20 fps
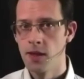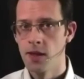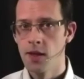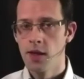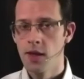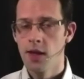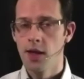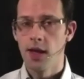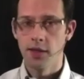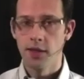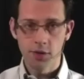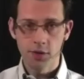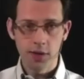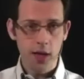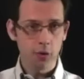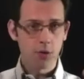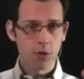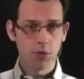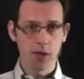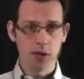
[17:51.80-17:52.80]
And the
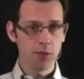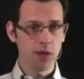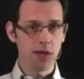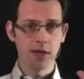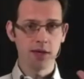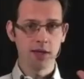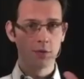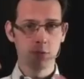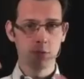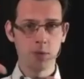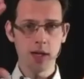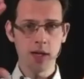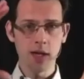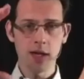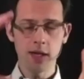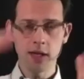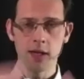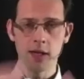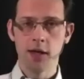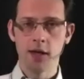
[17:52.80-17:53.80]
narrow framing is
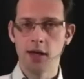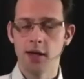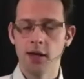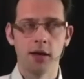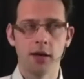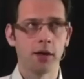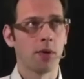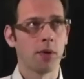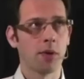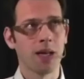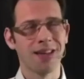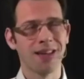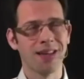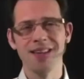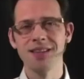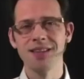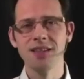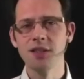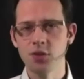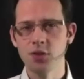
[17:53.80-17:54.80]
really
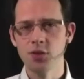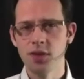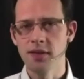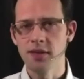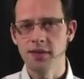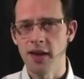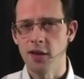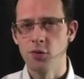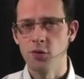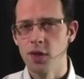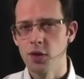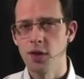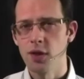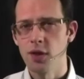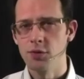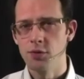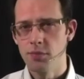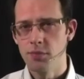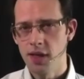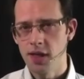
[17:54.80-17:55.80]
easy to detect when you have
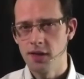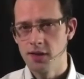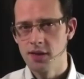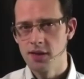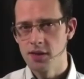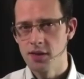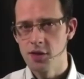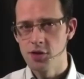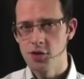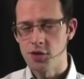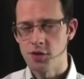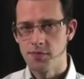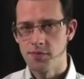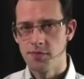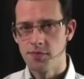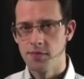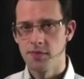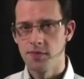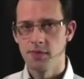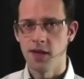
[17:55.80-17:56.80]
to make a decision.
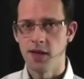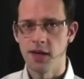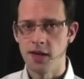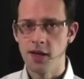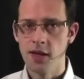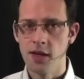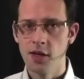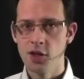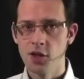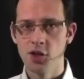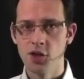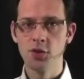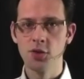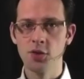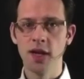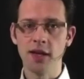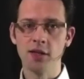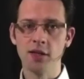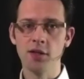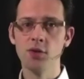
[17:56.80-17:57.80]
Like, should
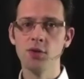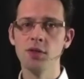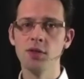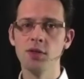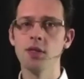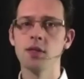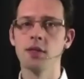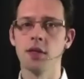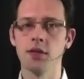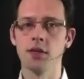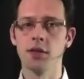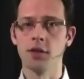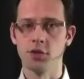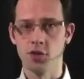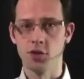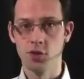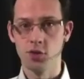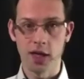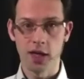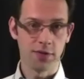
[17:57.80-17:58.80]
I do this or not?
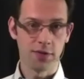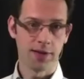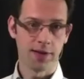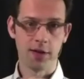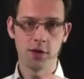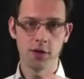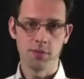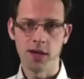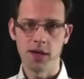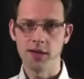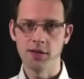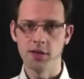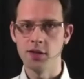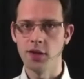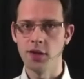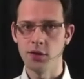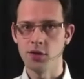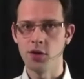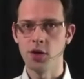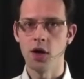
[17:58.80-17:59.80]
Should I fire my IT
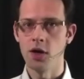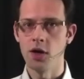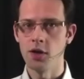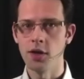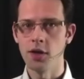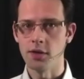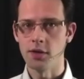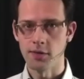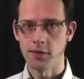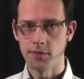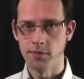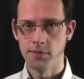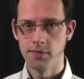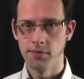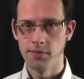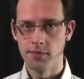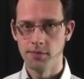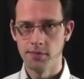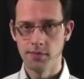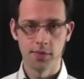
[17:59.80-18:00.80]
director or not?
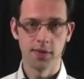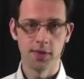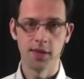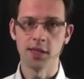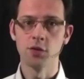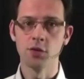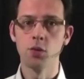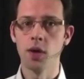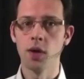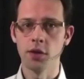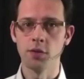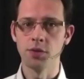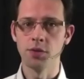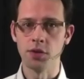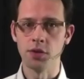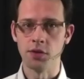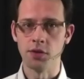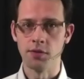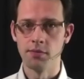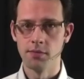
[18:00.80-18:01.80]
That's one
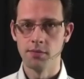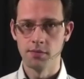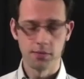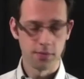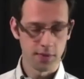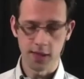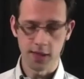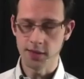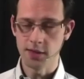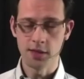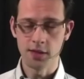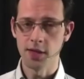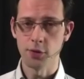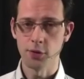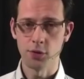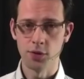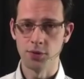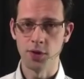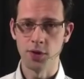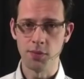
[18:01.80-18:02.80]
option. That is
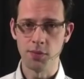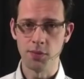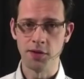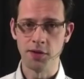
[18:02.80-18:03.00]
narrow framing.